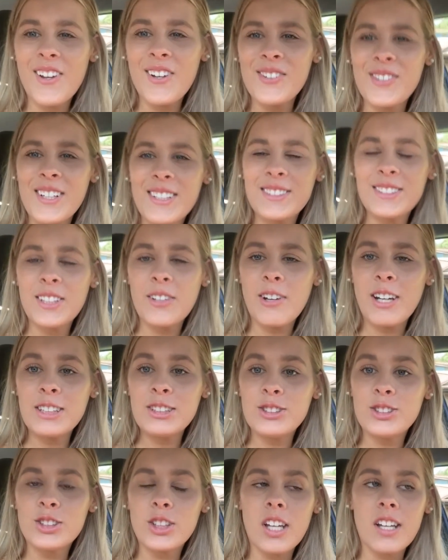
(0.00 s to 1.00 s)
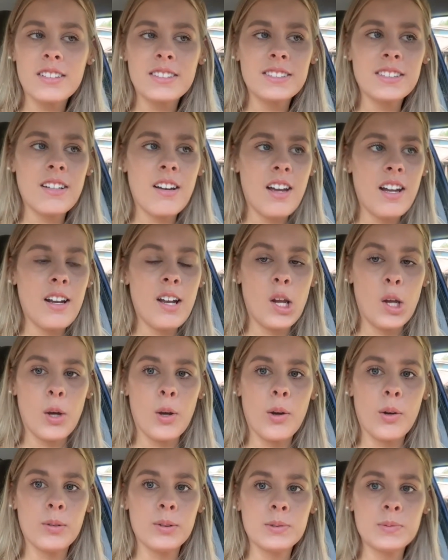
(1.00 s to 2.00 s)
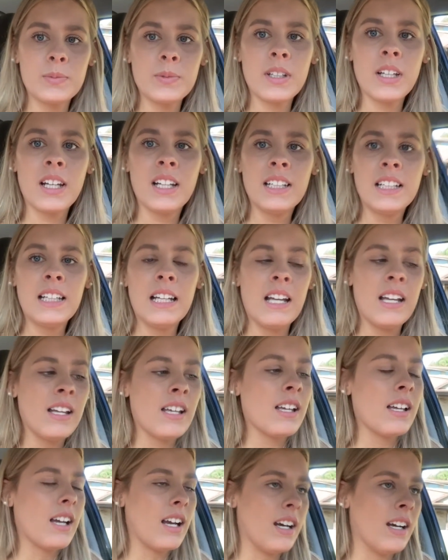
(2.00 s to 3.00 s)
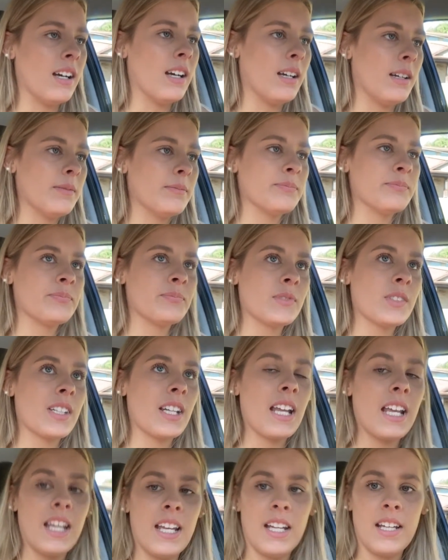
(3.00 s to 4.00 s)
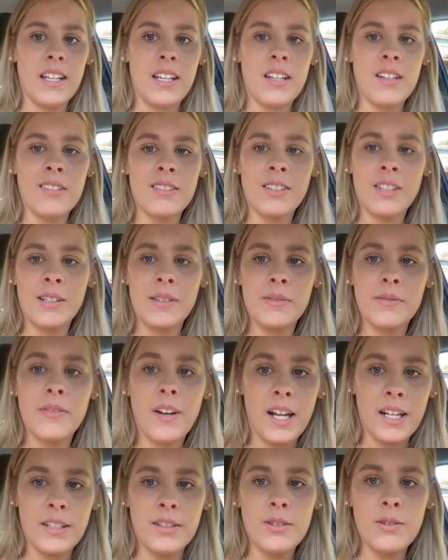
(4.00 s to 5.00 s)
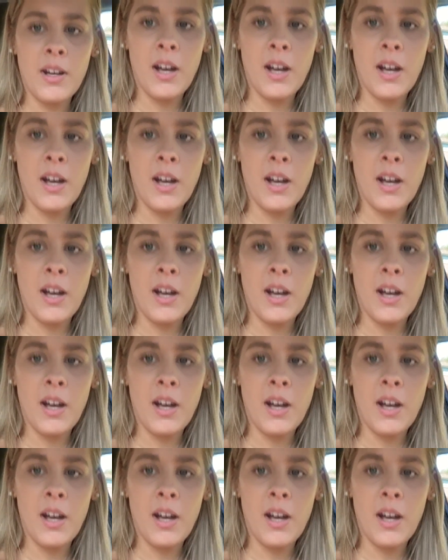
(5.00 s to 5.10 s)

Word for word: Alright, so I just got home. Um, I'm gonna head in, I'm gonna find a new